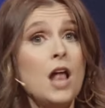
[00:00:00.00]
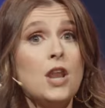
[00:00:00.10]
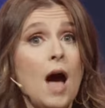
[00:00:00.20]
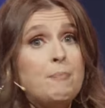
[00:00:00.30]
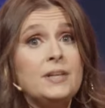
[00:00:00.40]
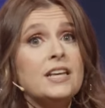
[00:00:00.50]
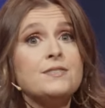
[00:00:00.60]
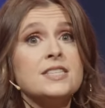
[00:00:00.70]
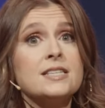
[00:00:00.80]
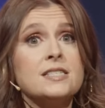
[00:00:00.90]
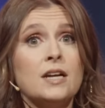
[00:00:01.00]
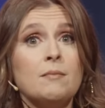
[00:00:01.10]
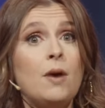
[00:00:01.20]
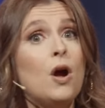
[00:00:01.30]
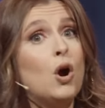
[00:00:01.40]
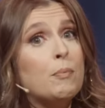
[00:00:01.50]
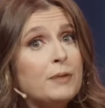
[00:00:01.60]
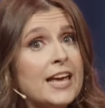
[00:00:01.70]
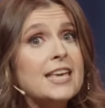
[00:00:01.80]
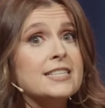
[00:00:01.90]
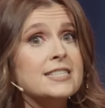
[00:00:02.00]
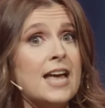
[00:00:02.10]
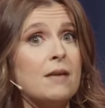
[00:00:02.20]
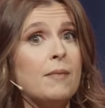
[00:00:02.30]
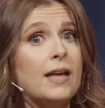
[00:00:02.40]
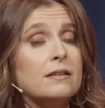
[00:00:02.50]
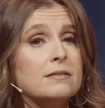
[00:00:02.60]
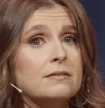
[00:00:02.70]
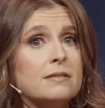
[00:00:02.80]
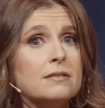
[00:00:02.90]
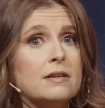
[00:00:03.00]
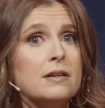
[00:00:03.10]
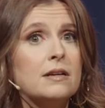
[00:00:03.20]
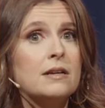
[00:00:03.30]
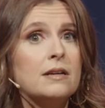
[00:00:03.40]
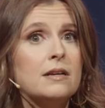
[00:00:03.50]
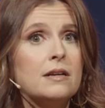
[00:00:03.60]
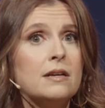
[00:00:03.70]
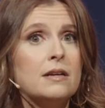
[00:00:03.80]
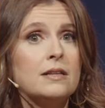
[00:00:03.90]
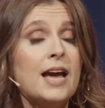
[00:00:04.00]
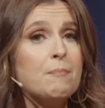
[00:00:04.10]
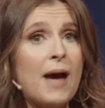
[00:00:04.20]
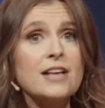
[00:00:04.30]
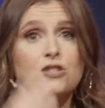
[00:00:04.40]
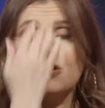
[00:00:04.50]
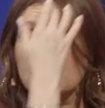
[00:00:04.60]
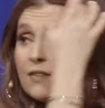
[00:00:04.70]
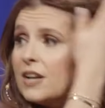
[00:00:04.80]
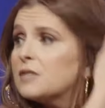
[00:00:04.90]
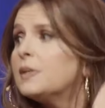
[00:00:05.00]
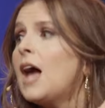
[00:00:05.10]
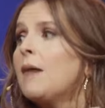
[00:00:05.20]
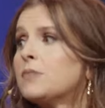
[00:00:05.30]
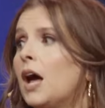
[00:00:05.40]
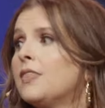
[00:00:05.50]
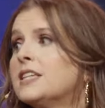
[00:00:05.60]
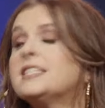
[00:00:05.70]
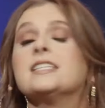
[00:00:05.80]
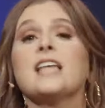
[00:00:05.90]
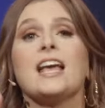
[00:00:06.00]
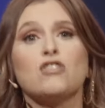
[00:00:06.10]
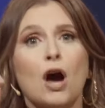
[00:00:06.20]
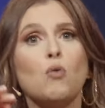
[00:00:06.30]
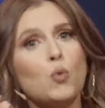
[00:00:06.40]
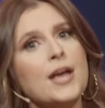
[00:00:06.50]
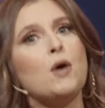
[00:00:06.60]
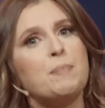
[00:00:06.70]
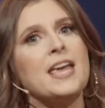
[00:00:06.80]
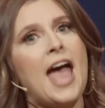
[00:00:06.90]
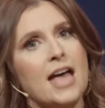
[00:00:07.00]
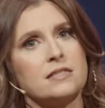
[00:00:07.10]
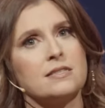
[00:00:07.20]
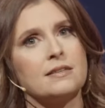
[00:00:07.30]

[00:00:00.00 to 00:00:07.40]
Not belief system or blanket statement. Like Pastor Stephen has been, this is like the real BS.